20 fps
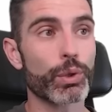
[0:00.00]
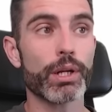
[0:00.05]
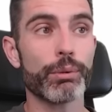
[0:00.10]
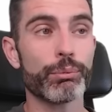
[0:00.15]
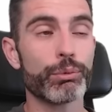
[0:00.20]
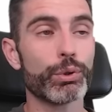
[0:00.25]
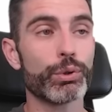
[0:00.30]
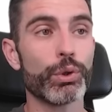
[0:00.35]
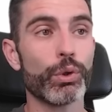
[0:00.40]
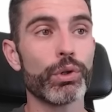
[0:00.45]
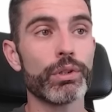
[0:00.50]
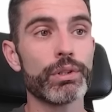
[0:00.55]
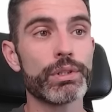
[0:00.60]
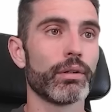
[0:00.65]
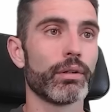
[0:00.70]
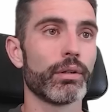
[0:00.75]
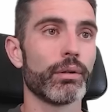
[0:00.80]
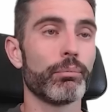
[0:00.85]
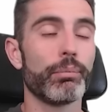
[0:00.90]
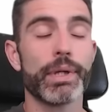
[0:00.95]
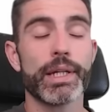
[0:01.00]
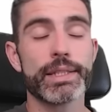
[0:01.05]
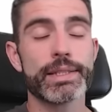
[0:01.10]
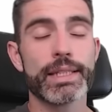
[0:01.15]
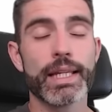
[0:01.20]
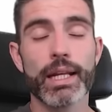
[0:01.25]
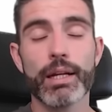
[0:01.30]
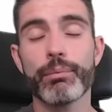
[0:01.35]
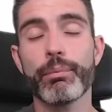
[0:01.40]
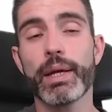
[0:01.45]
up tutorials, because
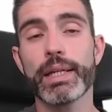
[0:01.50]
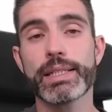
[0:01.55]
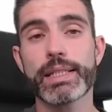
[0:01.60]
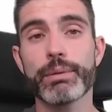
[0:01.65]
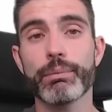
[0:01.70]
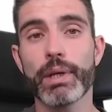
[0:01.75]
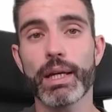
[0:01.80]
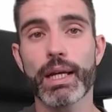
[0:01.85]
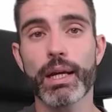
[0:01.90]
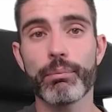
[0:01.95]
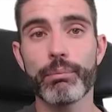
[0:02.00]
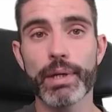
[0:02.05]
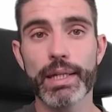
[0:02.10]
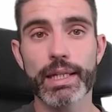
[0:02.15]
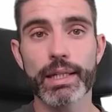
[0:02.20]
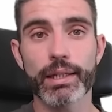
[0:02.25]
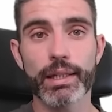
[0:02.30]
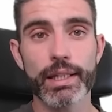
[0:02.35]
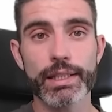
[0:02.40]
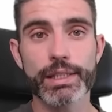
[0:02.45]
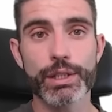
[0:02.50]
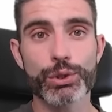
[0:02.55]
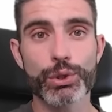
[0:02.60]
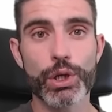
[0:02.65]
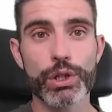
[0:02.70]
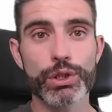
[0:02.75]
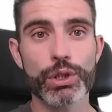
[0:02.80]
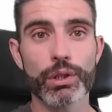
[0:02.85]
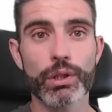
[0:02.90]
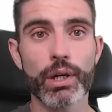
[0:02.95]
that it might seem like I'm making less
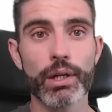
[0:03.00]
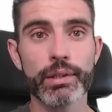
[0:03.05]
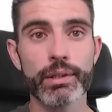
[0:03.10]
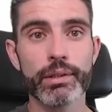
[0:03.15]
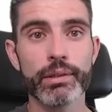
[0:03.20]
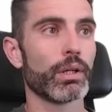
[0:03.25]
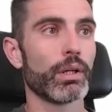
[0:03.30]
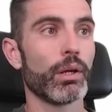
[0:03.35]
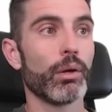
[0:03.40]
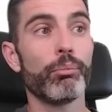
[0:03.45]
educational content,